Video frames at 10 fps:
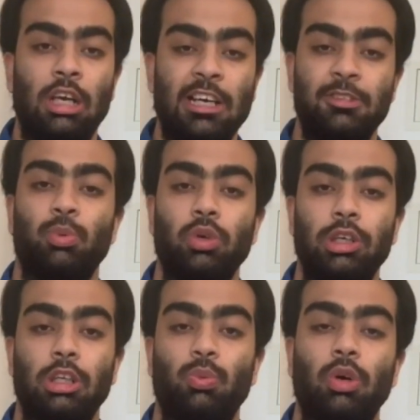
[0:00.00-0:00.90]
last
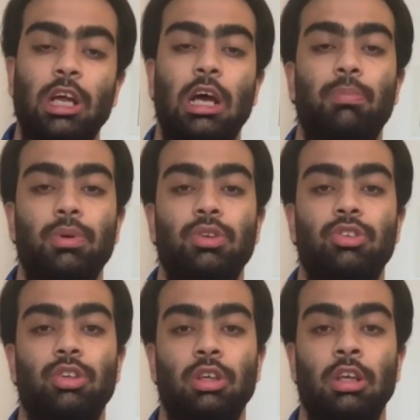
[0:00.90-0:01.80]
point is what happens